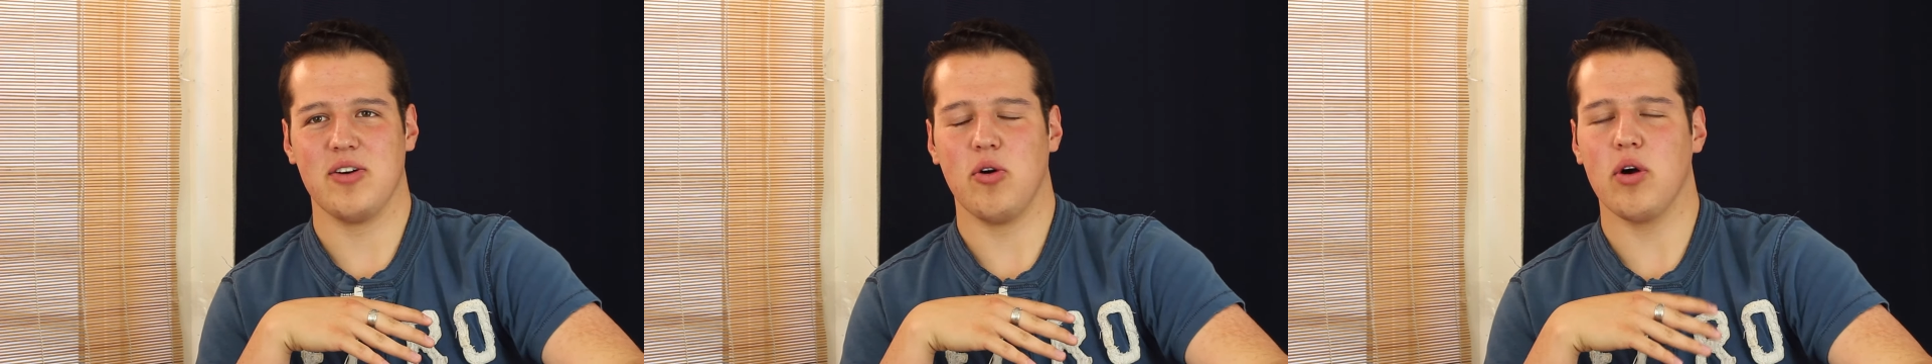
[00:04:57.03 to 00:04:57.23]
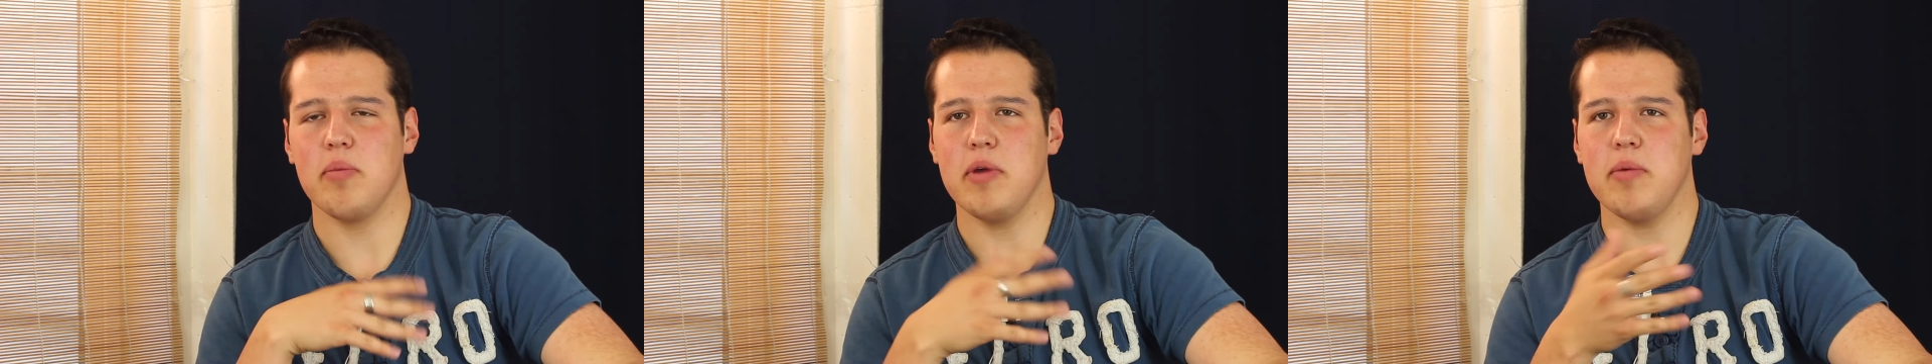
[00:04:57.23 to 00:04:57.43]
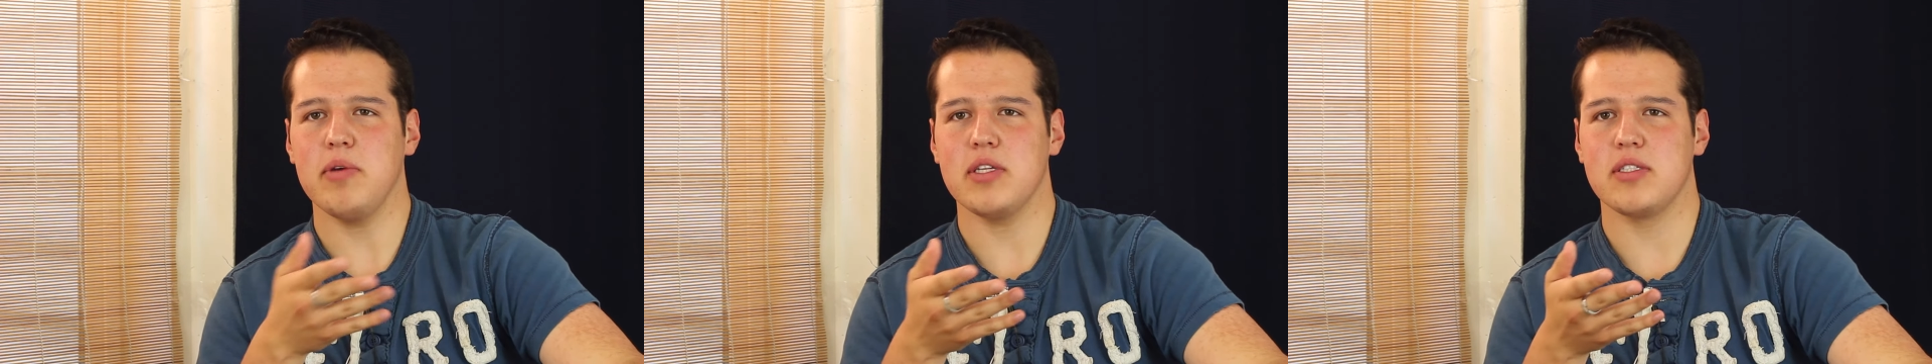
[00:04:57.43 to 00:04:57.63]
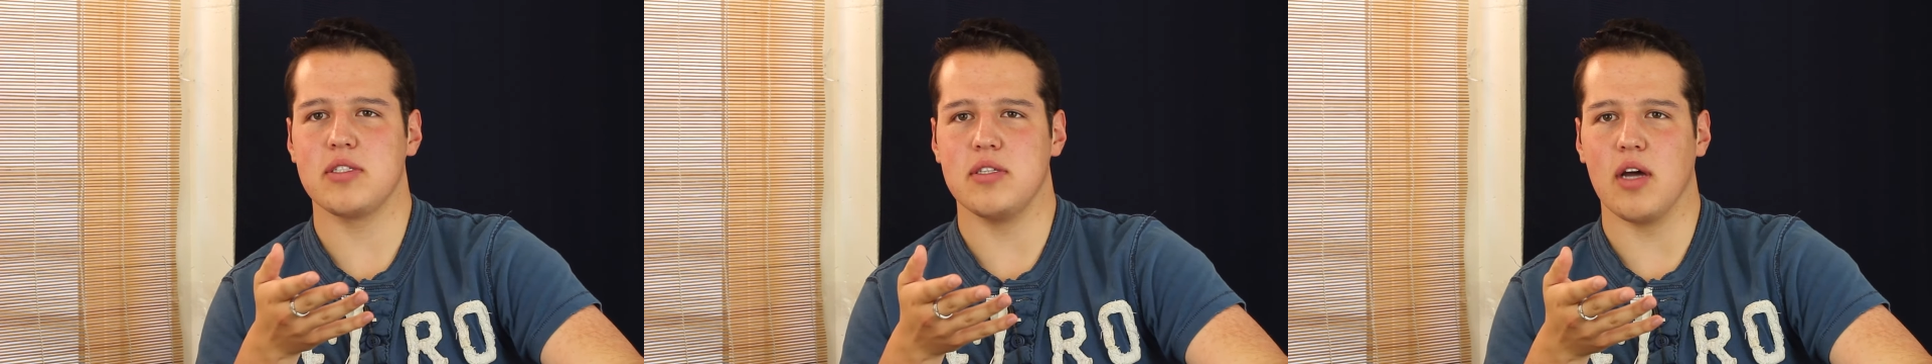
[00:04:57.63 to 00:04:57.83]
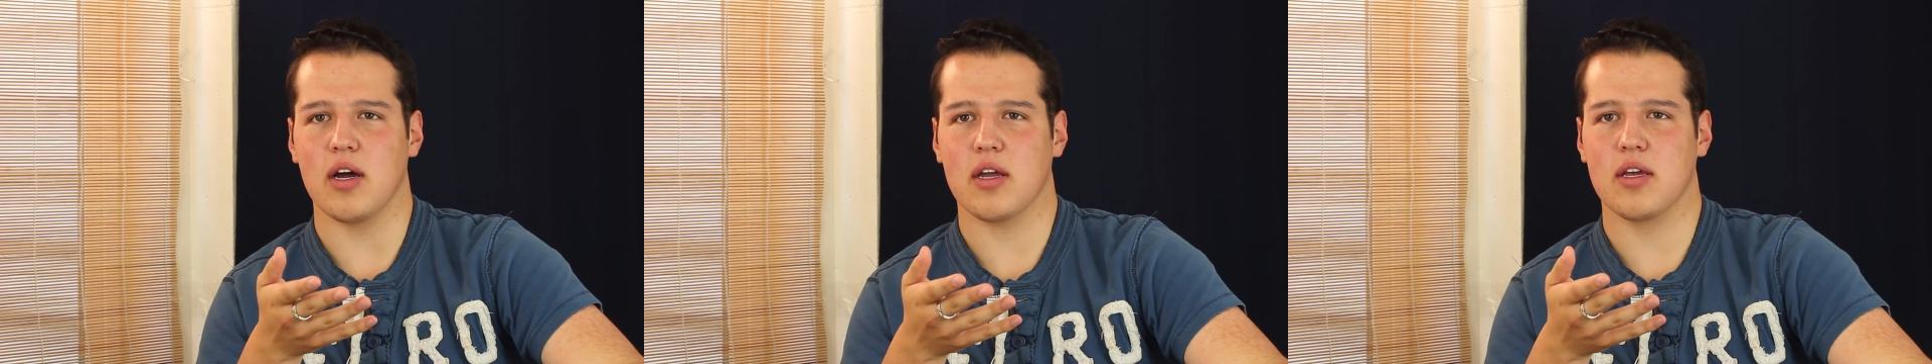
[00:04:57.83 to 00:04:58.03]
or maybe it's
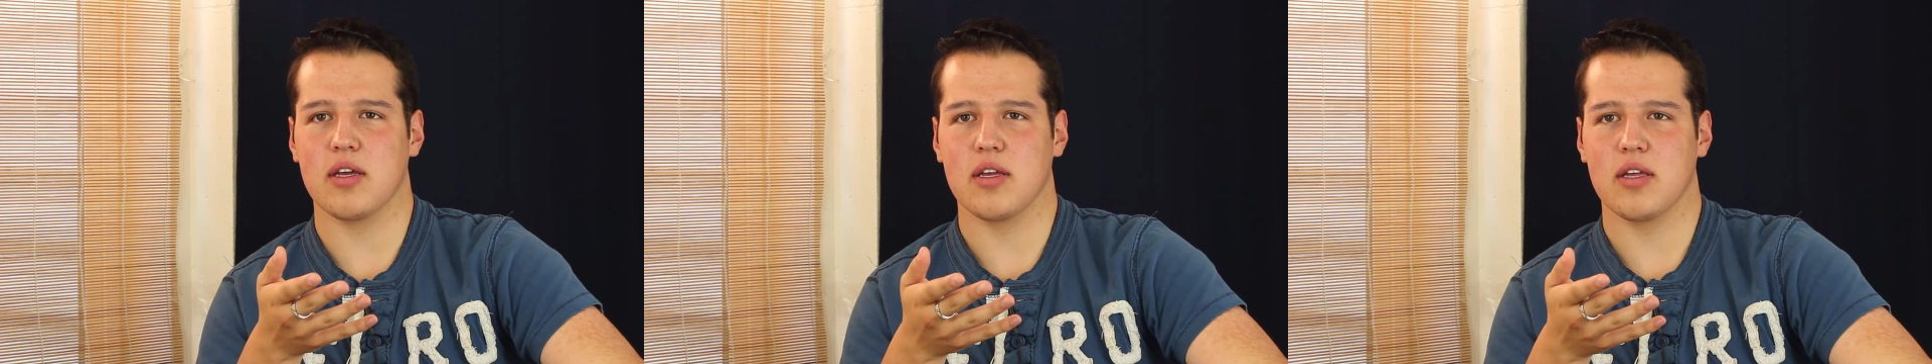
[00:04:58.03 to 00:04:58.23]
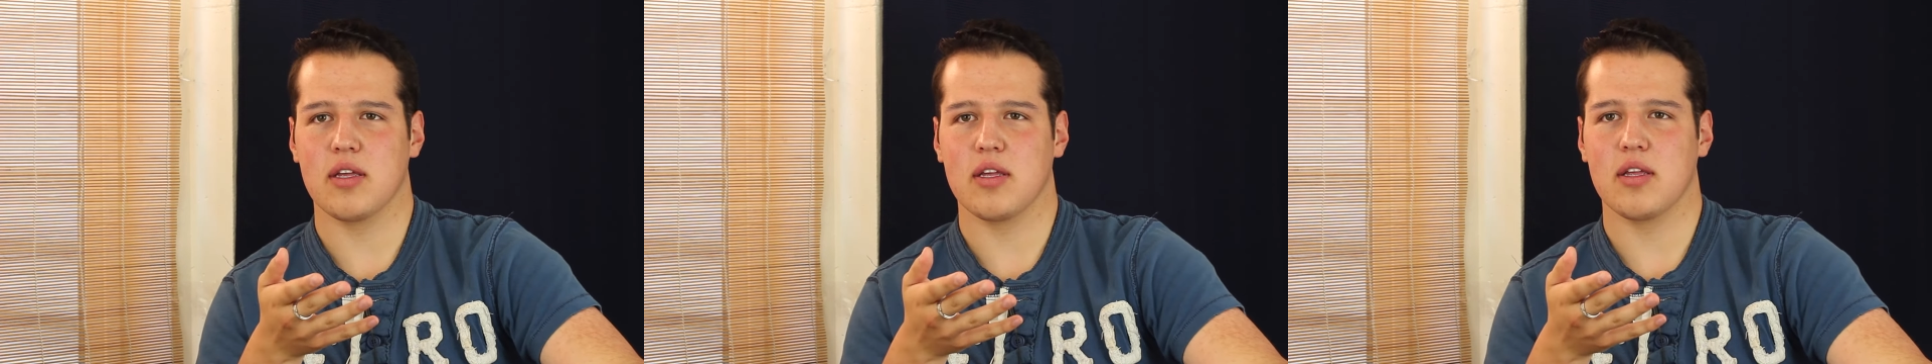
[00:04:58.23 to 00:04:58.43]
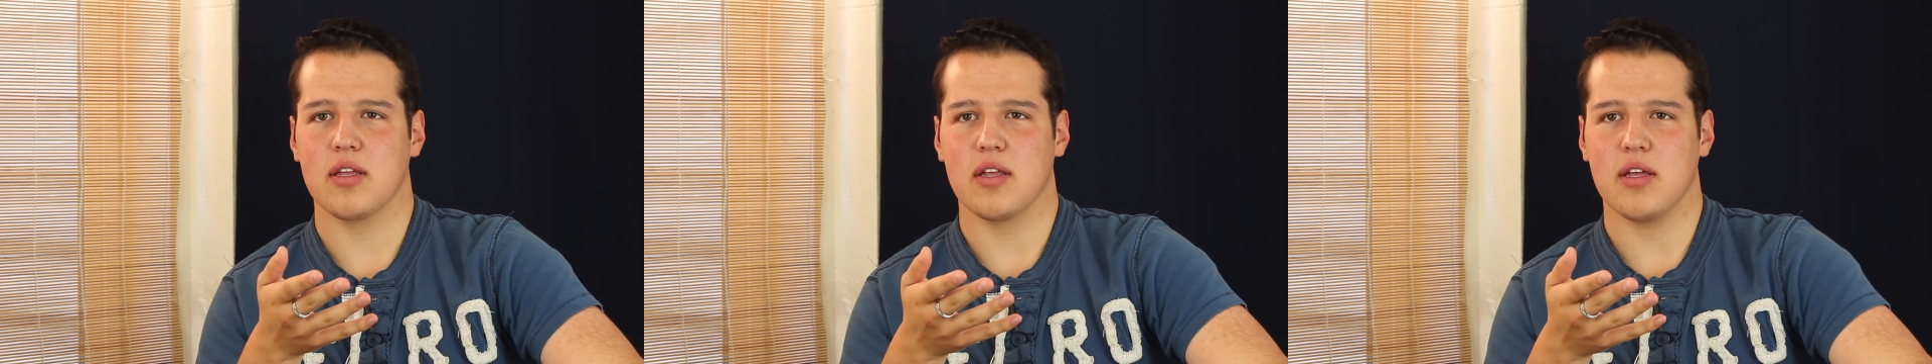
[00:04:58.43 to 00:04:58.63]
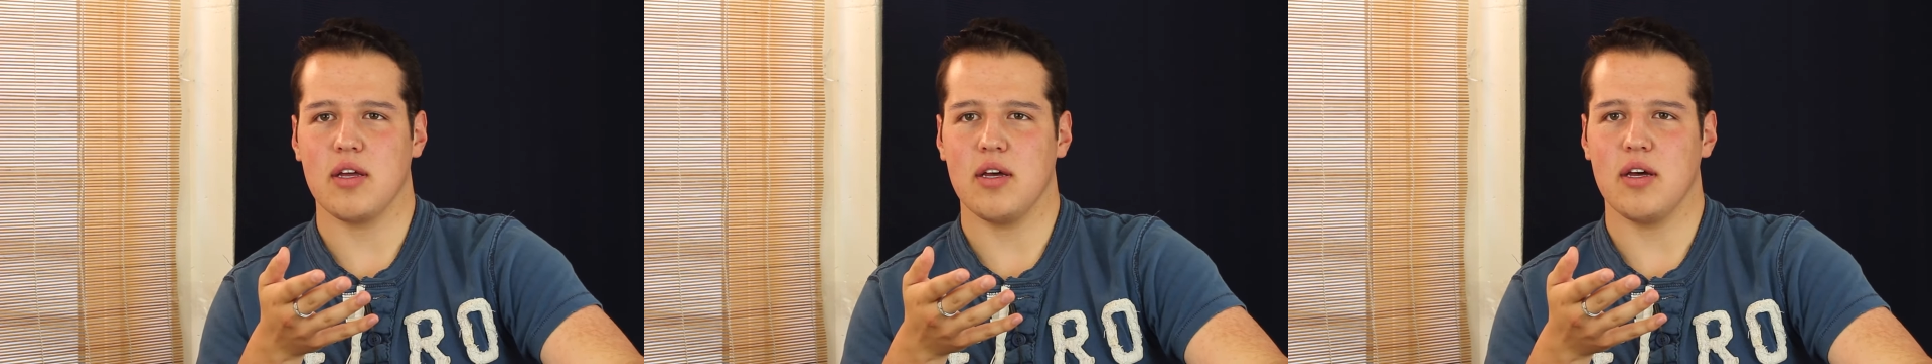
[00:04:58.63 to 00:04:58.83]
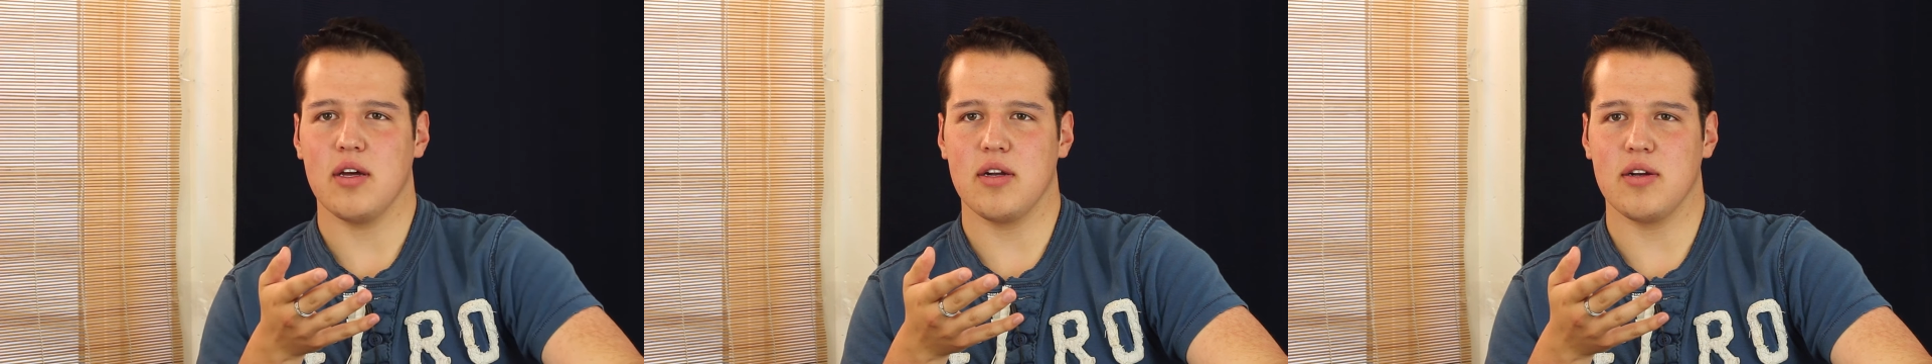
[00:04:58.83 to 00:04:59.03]
duck i